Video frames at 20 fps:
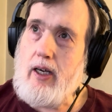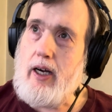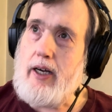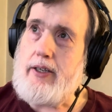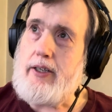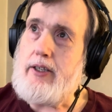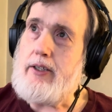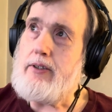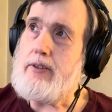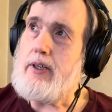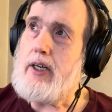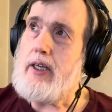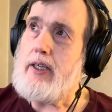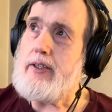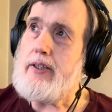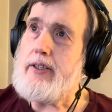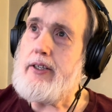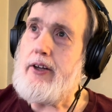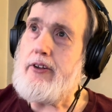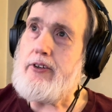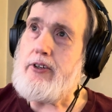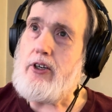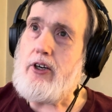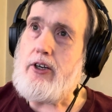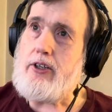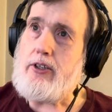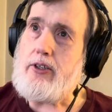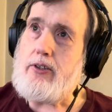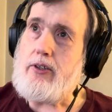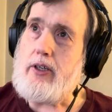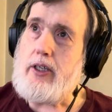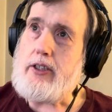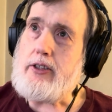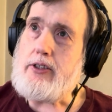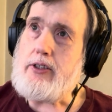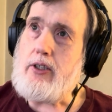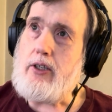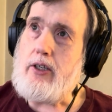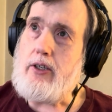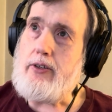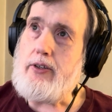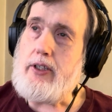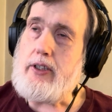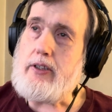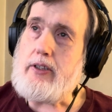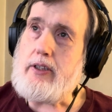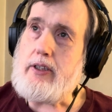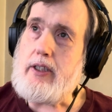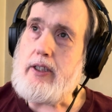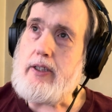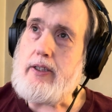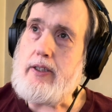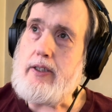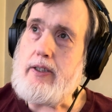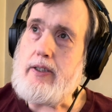know another article I saw that